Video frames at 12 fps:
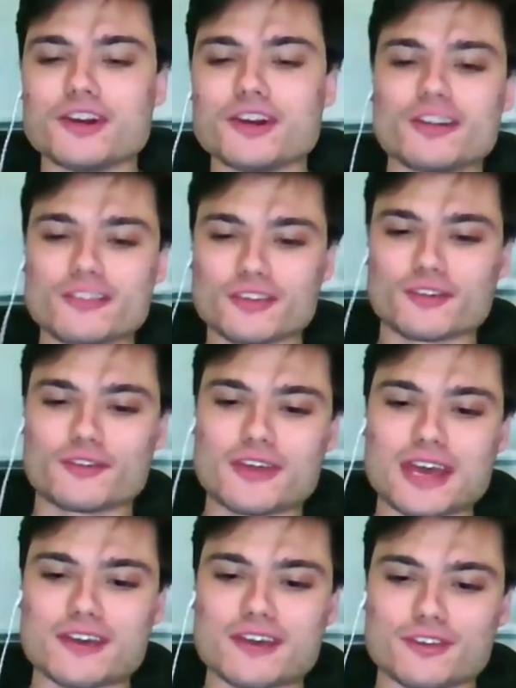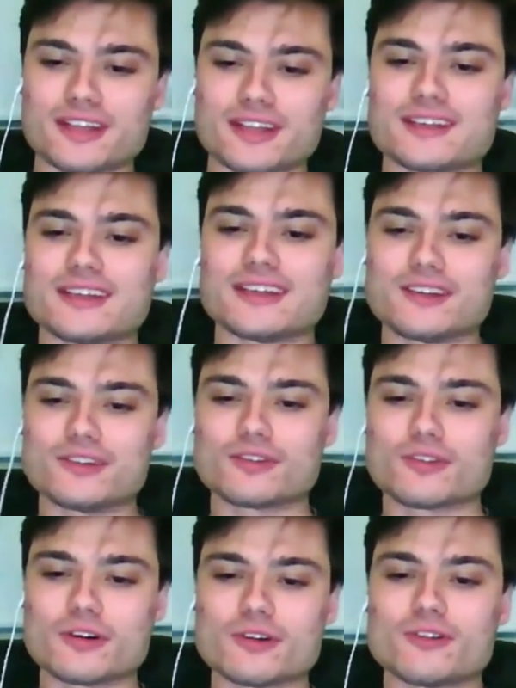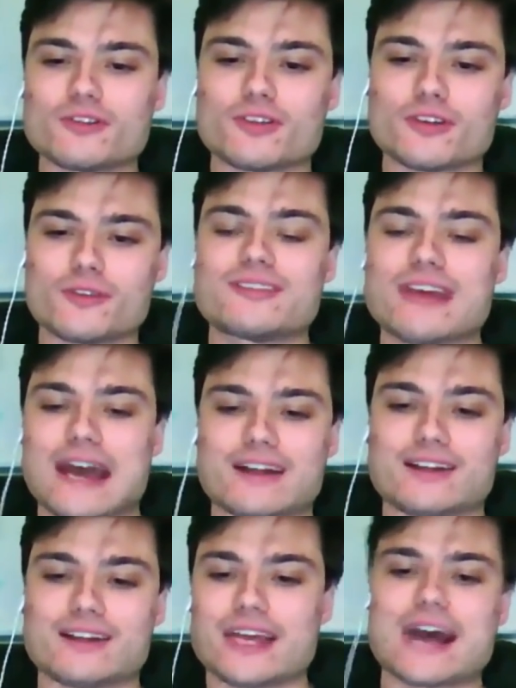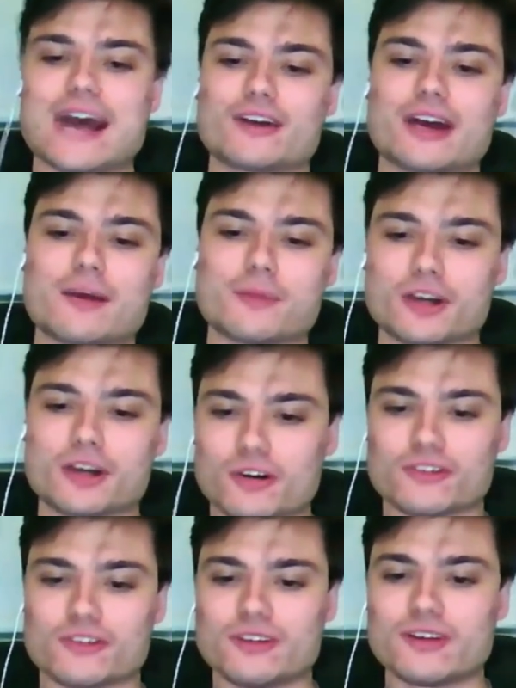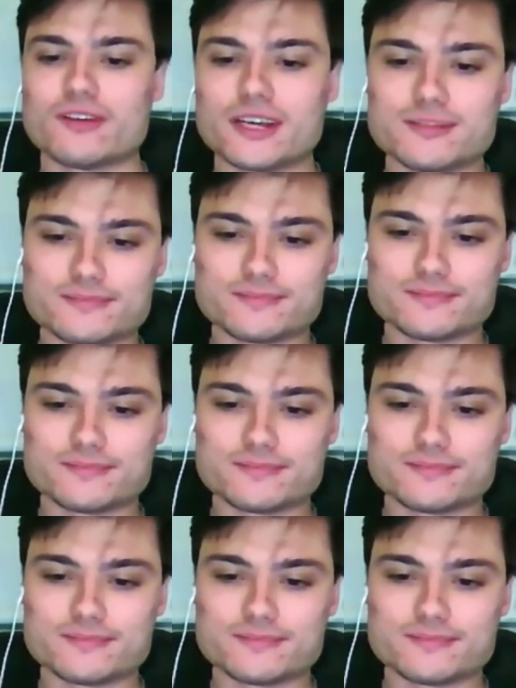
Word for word: you're not sort of carefully thinking through sort of exactly how you're coming across on TV.